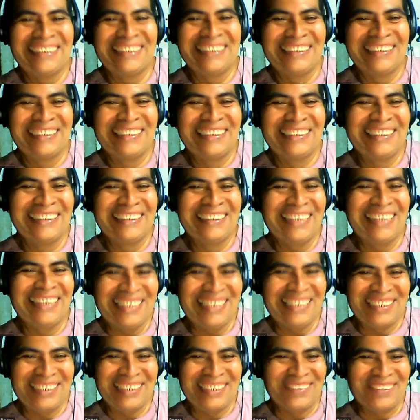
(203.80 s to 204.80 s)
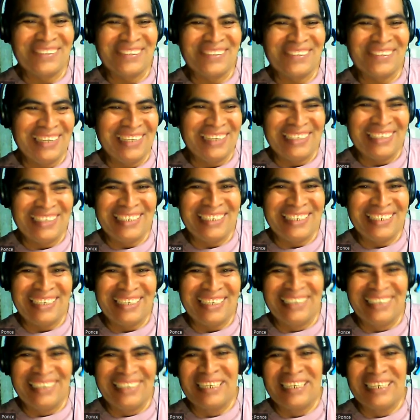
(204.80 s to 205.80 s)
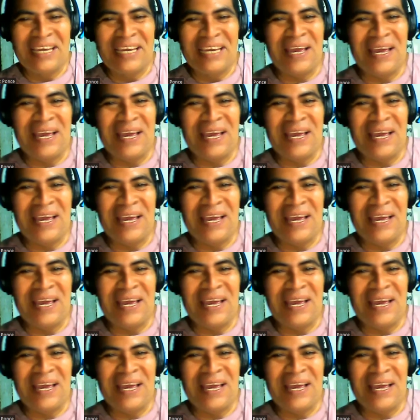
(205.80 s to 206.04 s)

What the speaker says: (silent)